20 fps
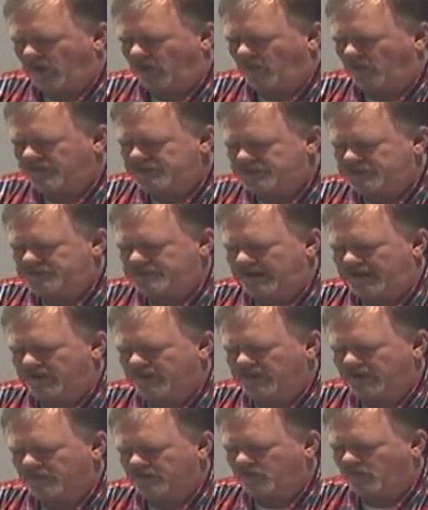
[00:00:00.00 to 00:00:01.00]
Holy
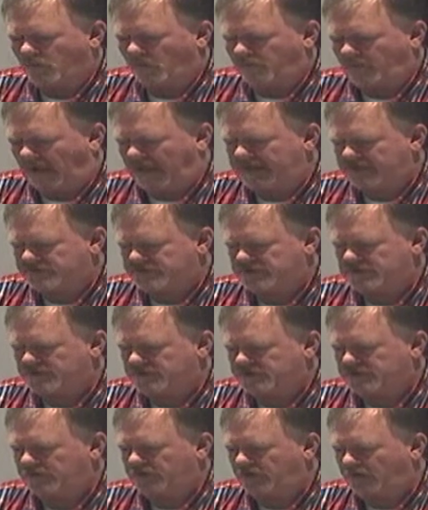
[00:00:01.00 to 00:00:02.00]
Spirit will bless
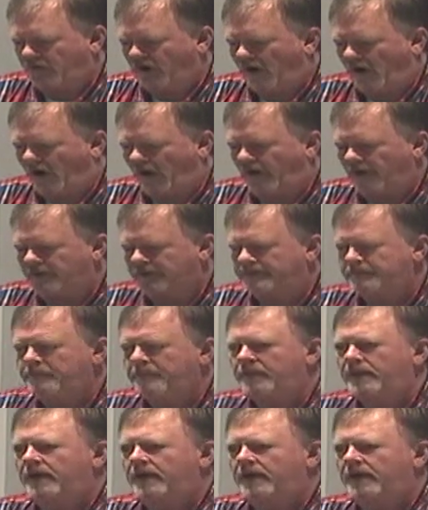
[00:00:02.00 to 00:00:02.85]
it to your heart.